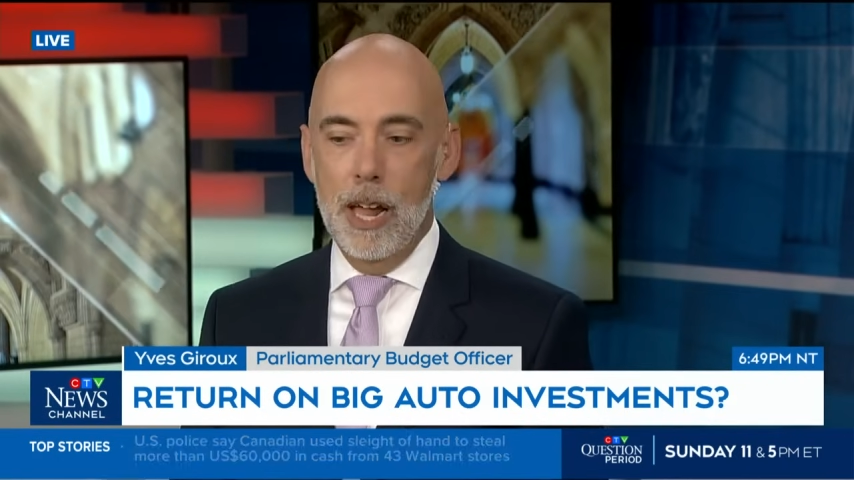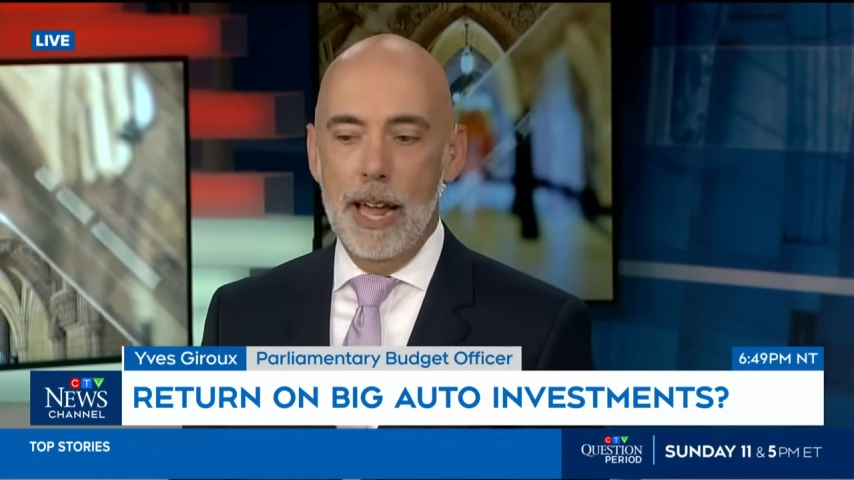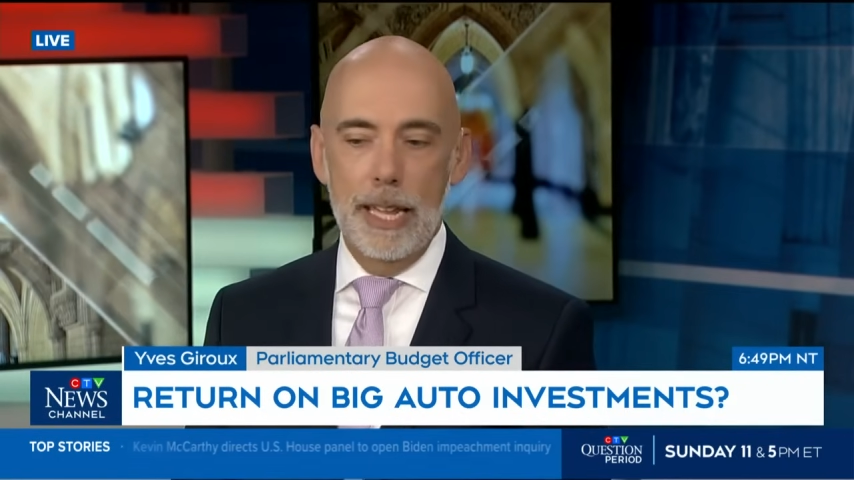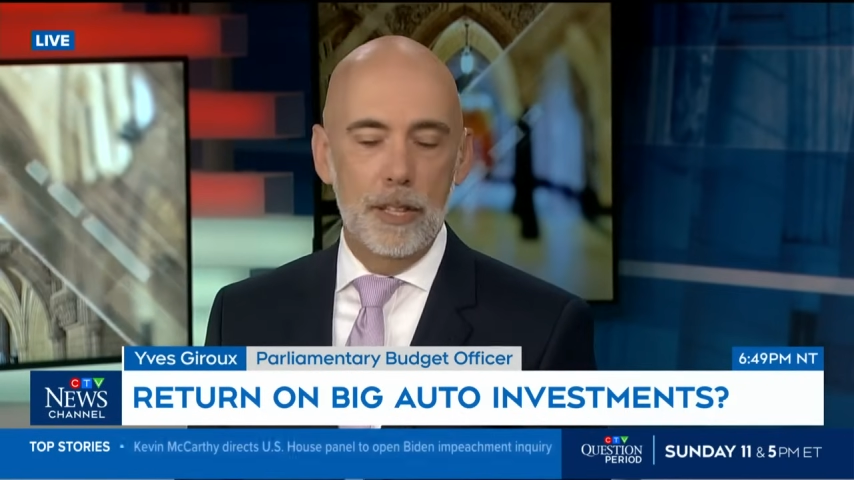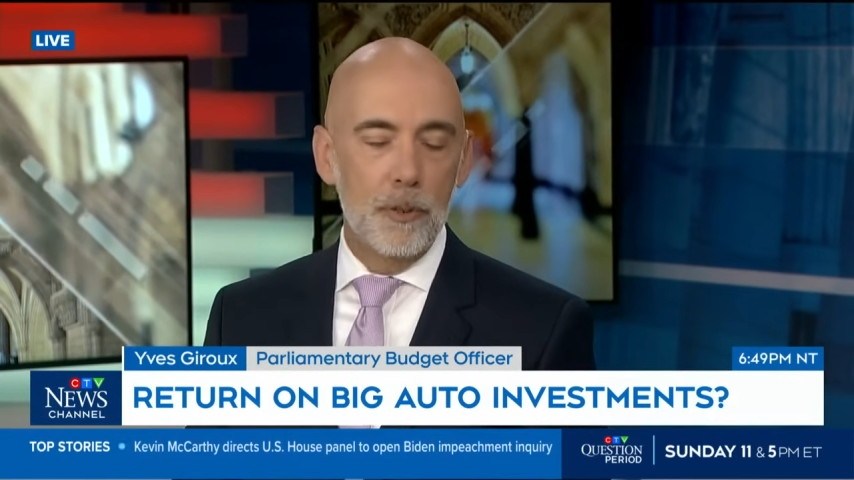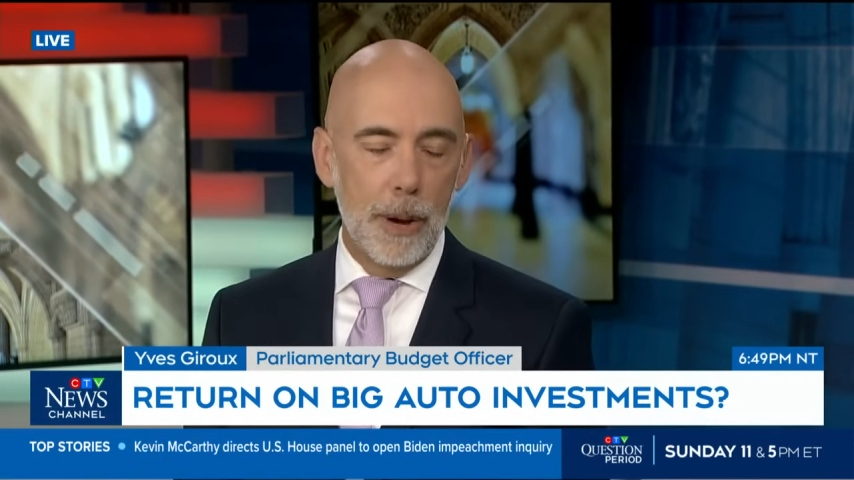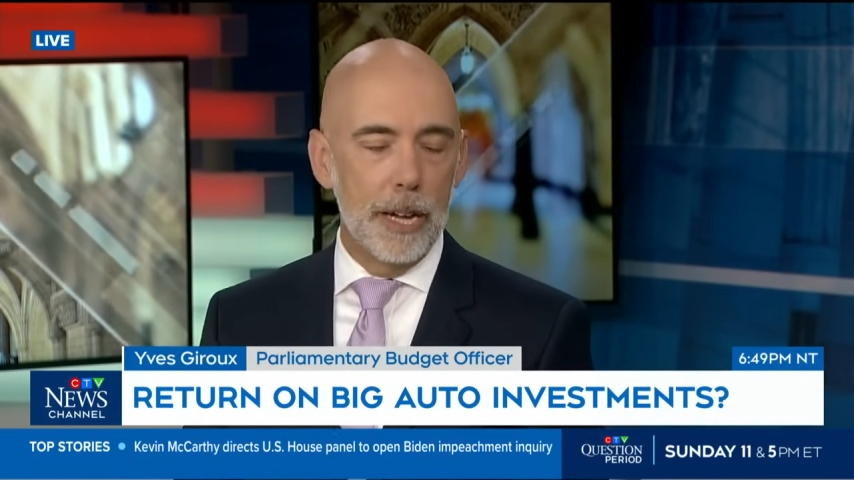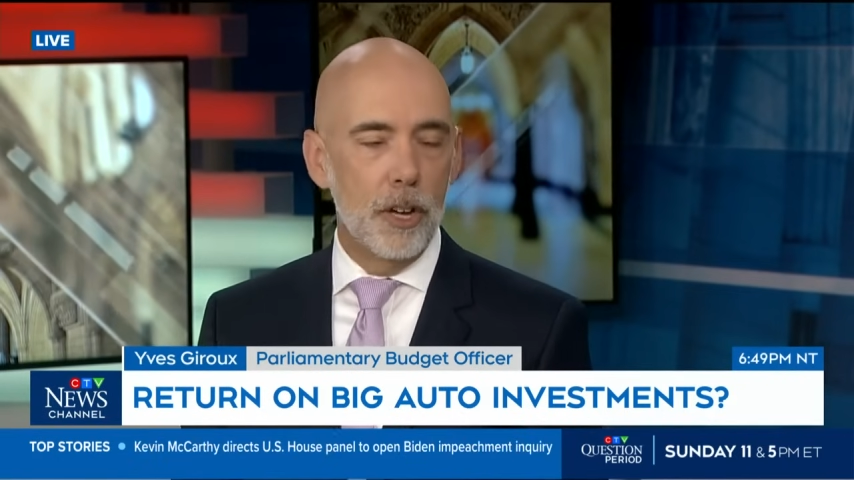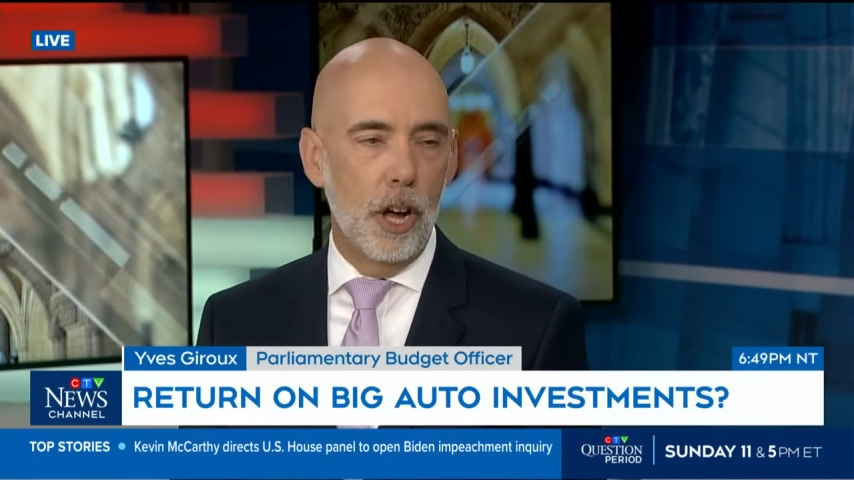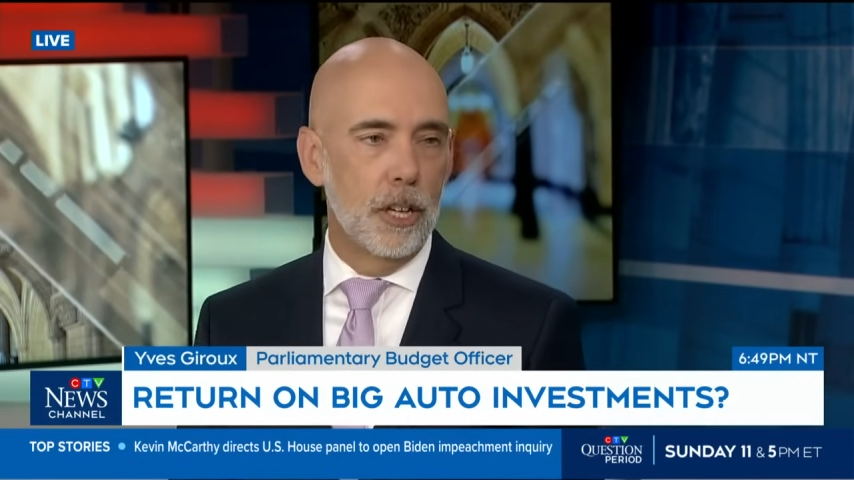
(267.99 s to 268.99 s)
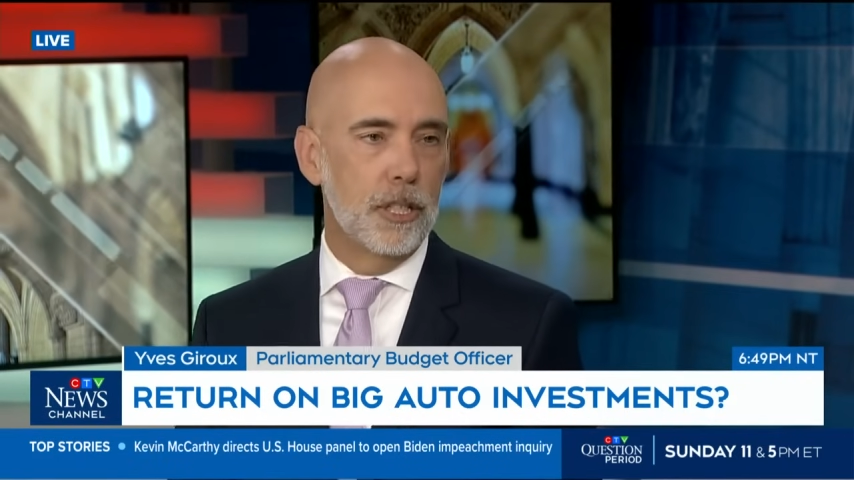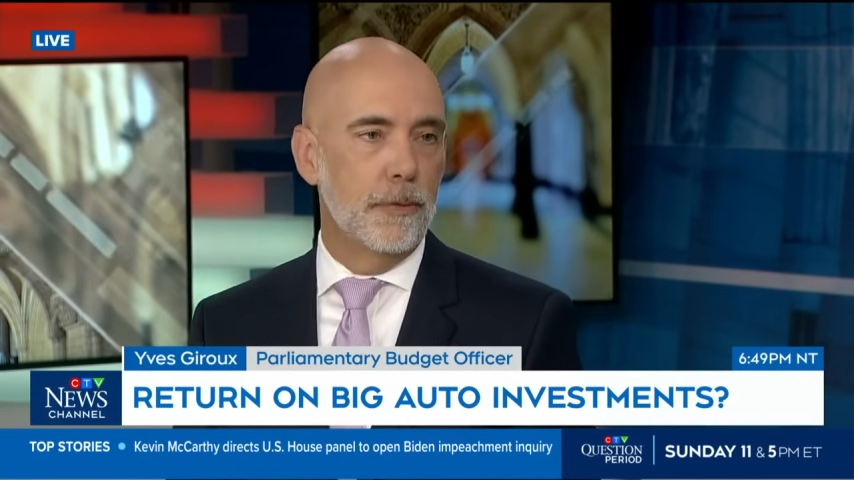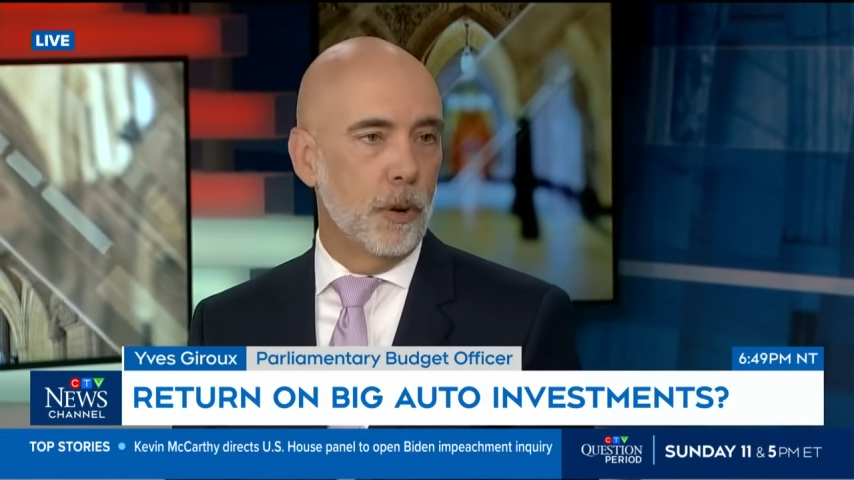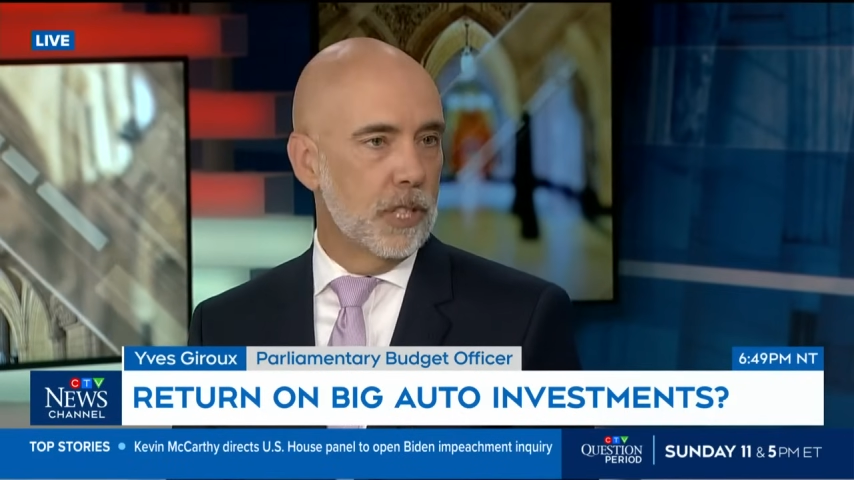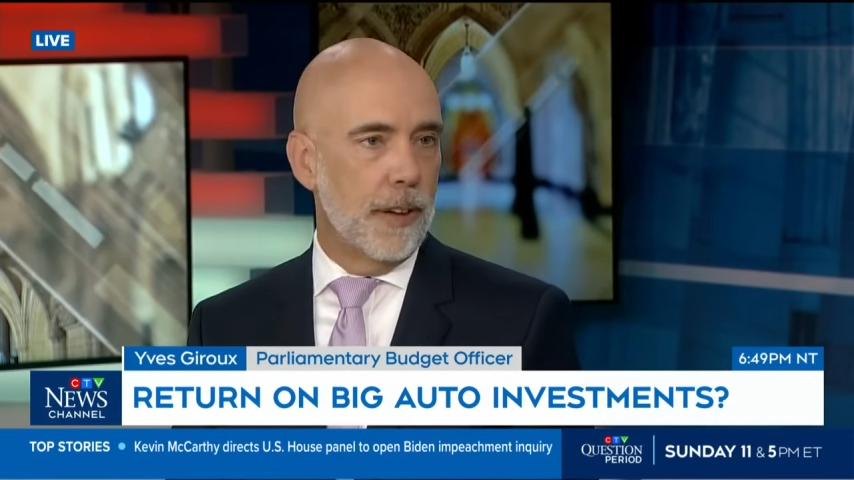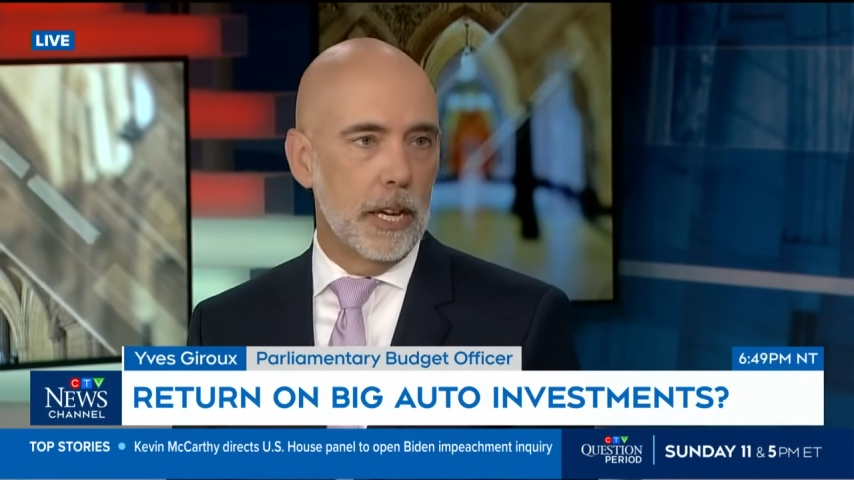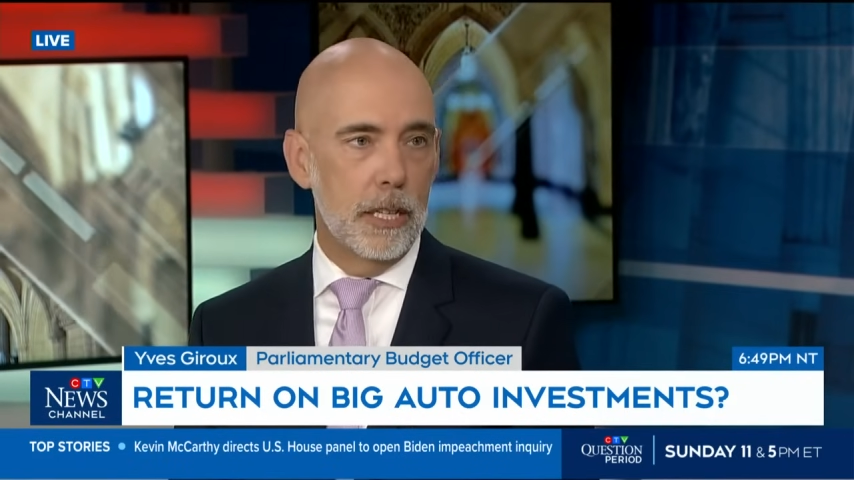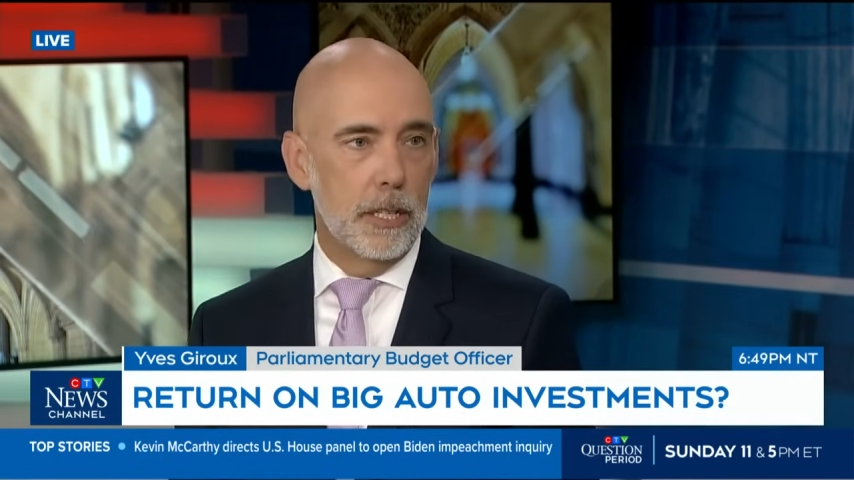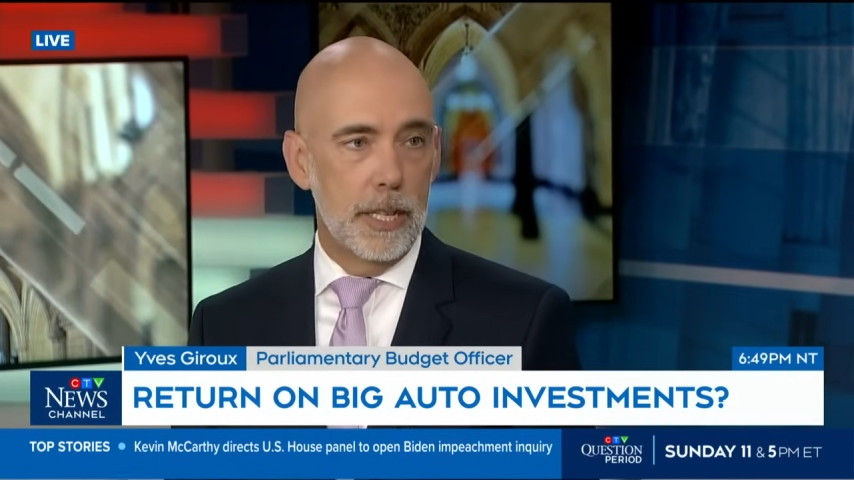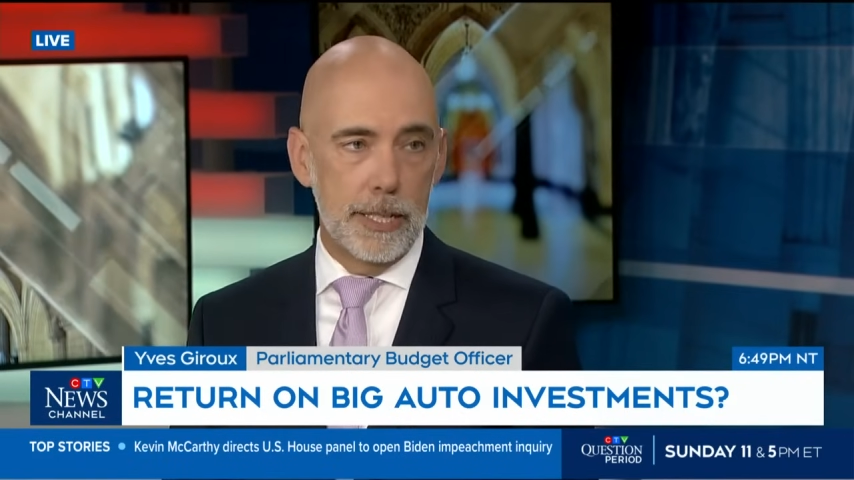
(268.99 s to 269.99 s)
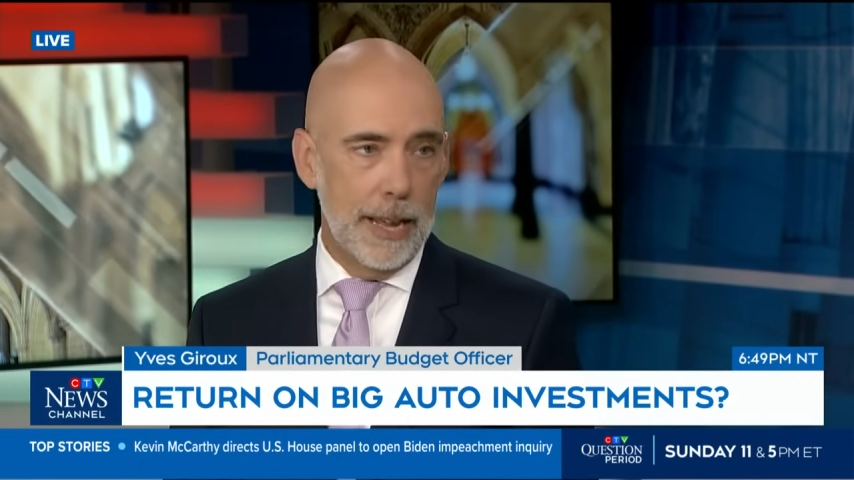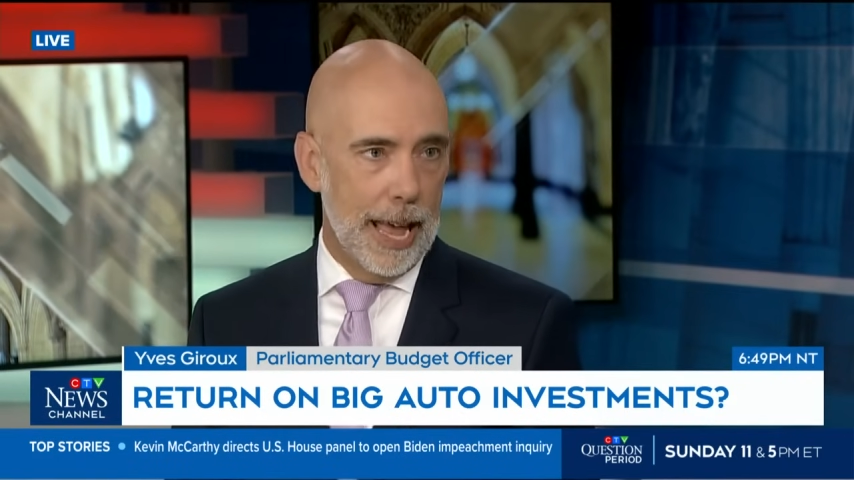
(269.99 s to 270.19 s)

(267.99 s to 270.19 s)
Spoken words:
And to my knowledge, Volkswagen doesn't